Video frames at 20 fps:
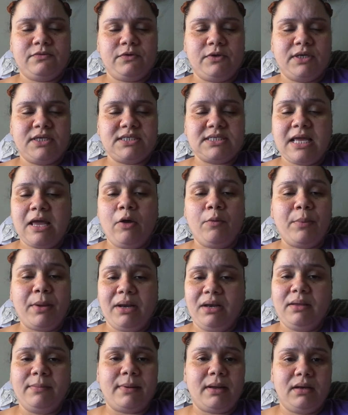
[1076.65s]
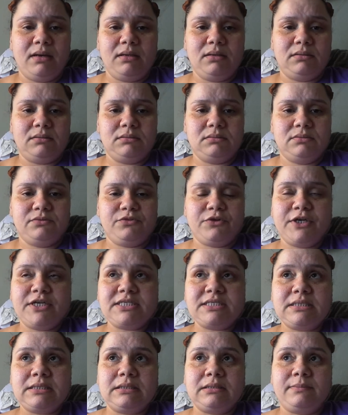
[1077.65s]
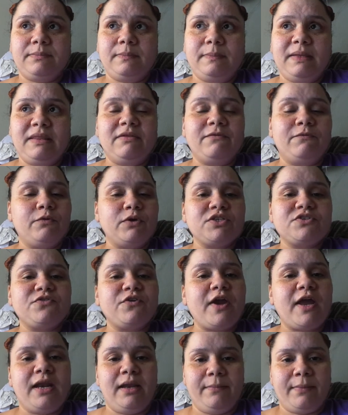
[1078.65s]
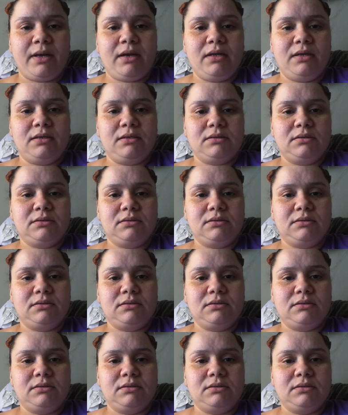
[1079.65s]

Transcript: for it to help anybody, for it to be the voice for anybody.